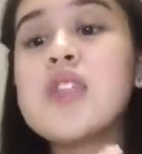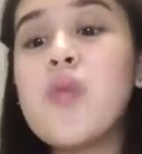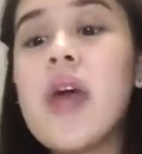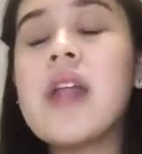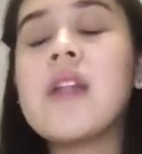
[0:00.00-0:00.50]

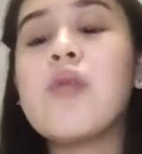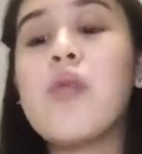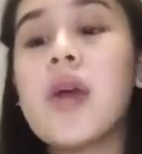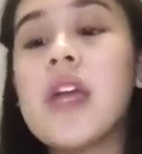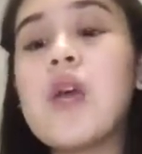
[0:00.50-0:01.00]
when
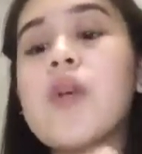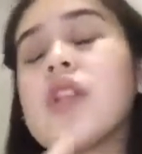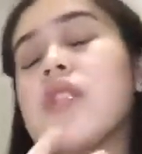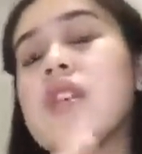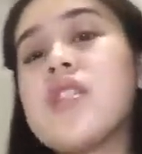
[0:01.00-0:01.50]
working
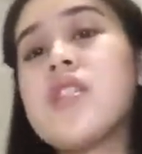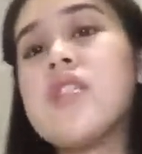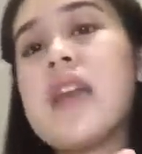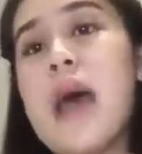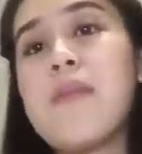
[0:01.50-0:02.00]
with
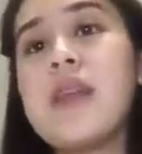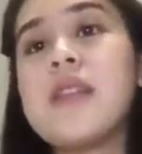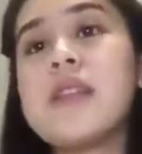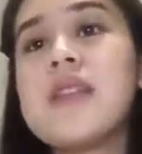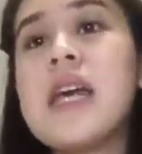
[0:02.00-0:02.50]
condition happens.